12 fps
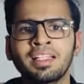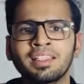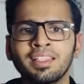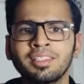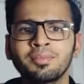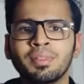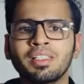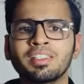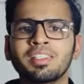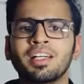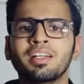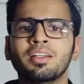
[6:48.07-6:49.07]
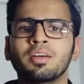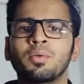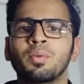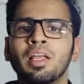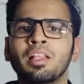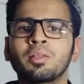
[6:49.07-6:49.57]
This means that
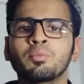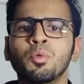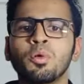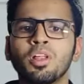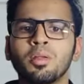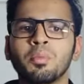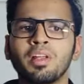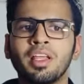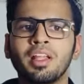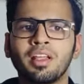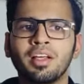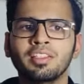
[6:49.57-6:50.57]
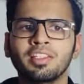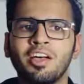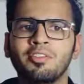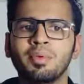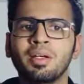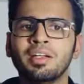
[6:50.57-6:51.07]
while the more urban areas
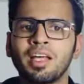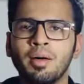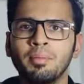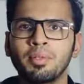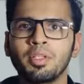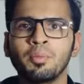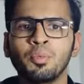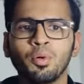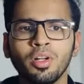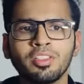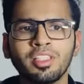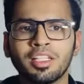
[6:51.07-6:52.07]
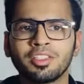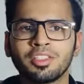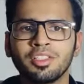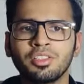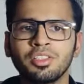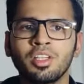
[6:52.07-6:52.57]
have been tapped, the poorer
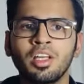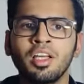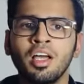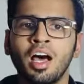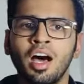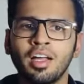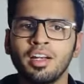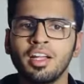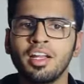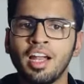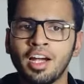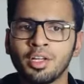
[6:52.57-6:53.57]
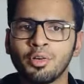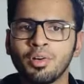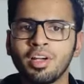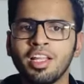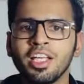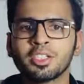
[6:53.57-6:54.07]
sections are
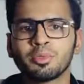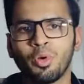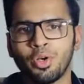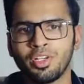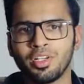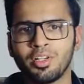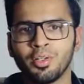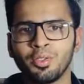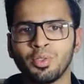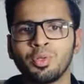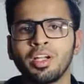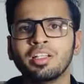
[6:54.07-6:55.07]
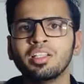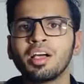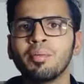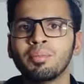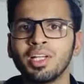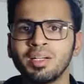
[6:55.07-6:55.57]
inadequately exploited. To get the
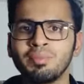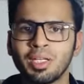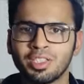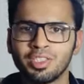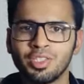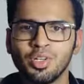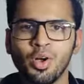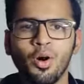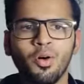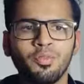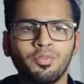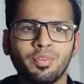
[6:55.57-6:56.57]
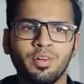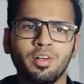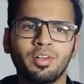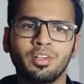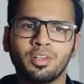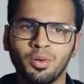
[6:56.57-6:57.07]
complete picture of
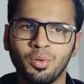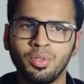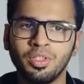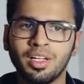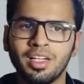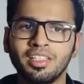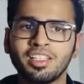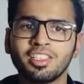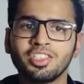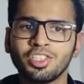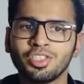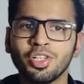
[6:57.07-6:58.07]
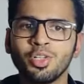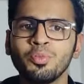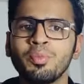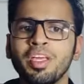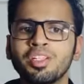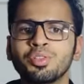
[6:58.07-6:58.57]
growth, it is essential to
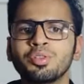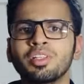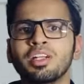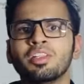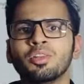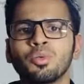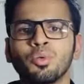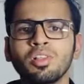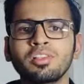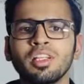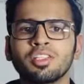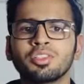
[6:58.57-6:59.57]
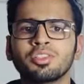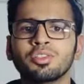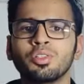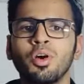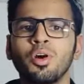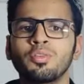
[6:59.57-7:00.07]
make sure that the rural
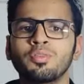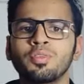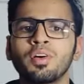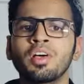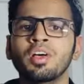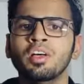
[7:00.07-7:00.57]
sections of